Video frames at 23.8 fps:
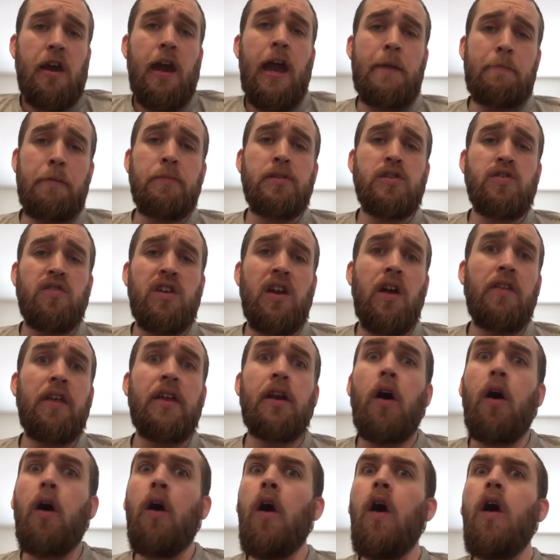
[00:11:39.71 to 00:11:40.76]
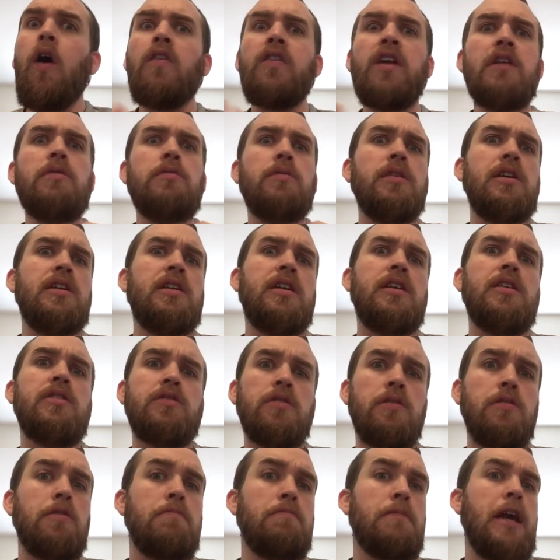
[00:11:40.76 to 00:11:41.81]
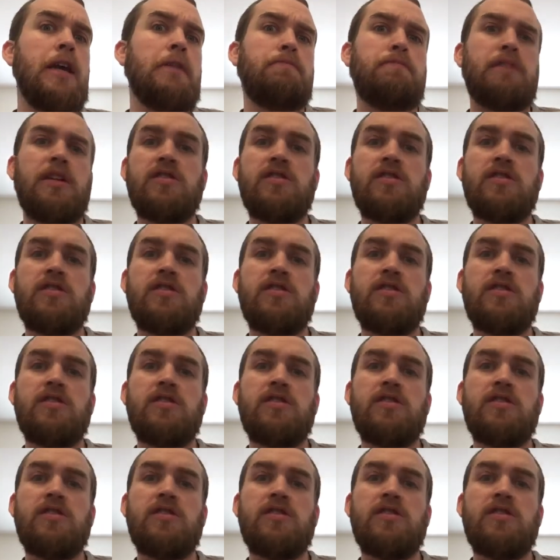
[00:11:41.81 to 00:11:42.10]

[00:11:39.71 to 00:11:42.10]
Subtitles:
Abrams feel that all they really need to do to make